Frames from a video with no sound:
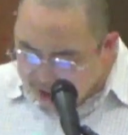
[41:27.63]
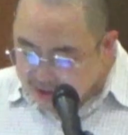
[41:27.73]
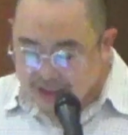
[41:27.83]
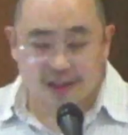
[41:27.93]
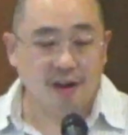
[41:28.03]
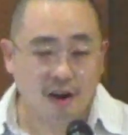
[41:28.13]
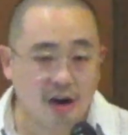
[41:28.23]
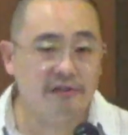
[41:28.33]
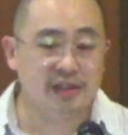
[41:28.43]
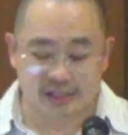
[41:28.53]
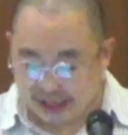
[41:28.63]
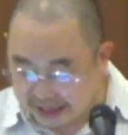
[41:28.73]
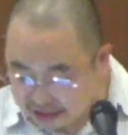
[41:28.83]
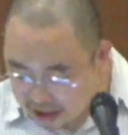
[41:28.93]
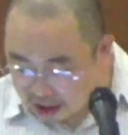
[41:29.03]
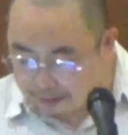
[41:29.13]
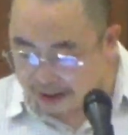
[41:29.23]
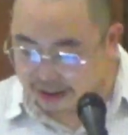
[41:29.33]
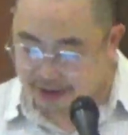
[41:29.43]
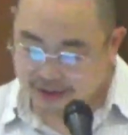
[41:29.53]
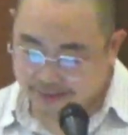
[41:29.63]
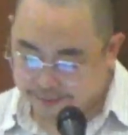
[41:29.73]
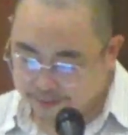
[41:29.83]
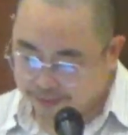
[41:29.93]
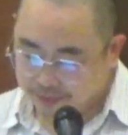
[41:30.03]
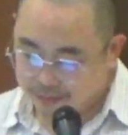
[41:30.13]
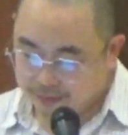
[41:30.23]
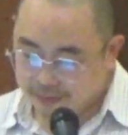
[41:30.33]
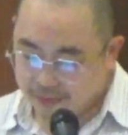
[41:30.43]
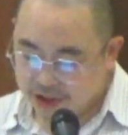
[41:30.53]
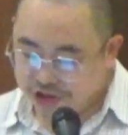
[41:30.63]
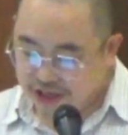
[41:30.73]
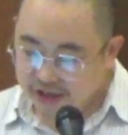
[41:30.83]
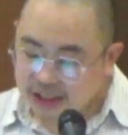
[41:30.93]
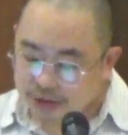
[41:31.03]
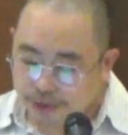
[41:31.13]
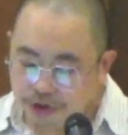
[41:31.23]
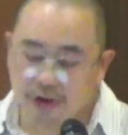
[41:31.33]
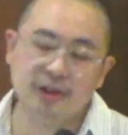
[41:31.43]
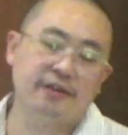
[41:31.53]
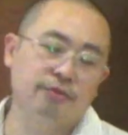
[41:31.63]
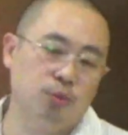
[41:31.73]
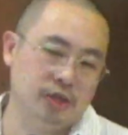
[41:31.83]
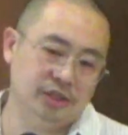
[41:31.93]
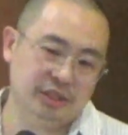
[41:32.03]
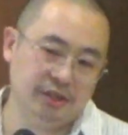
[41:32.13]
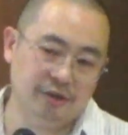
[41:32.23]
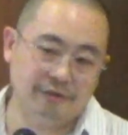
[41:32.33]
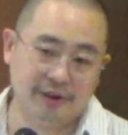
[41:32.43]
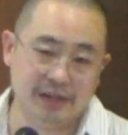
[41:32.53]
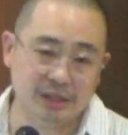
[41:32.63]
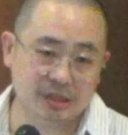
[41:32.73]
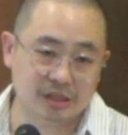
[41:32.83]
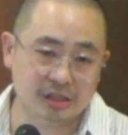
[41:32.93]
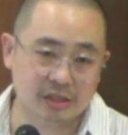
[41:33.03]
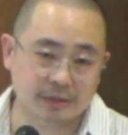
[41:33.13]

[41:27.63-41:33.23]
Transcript: that the harvest is coming. Share this with your loved ones and your friends.